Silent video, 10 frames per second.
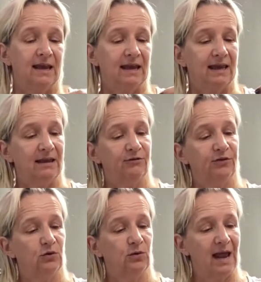if
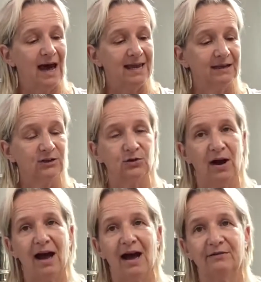you like to
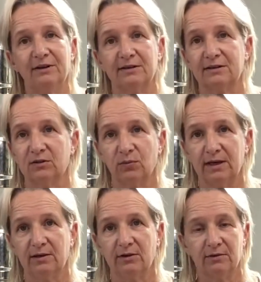have it
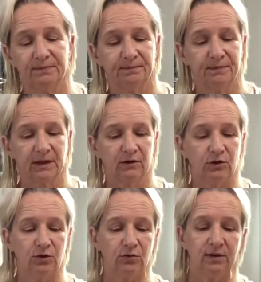sweeter,
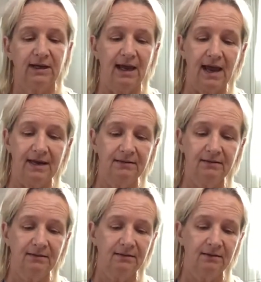you can
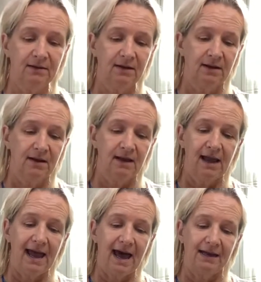
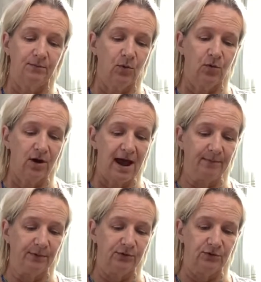add more
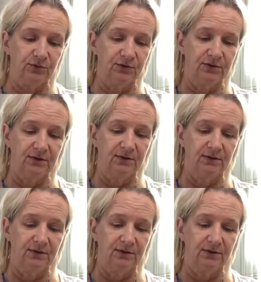apple juice.